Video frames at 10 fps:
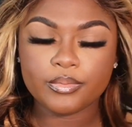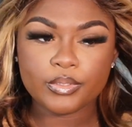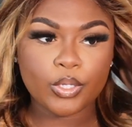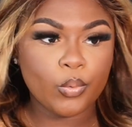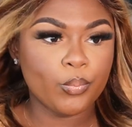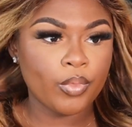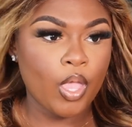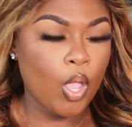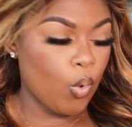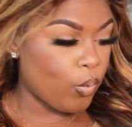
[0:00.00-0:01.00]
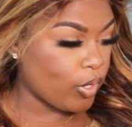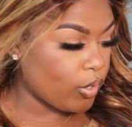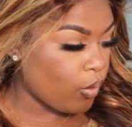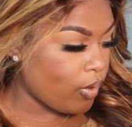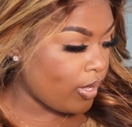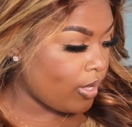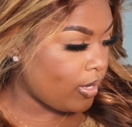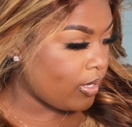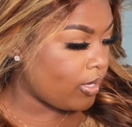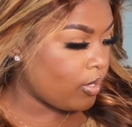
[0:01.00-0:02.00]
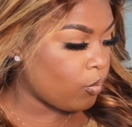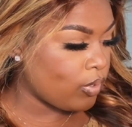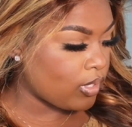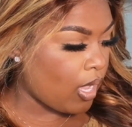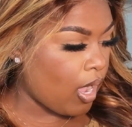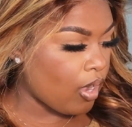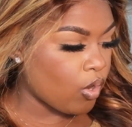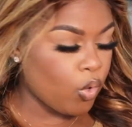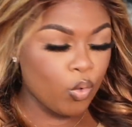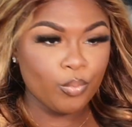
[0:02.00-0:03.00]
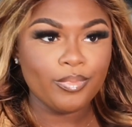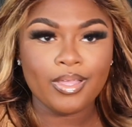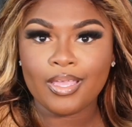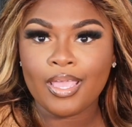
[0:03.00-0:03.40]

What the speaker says: So we're gonna go ahead and with hot comb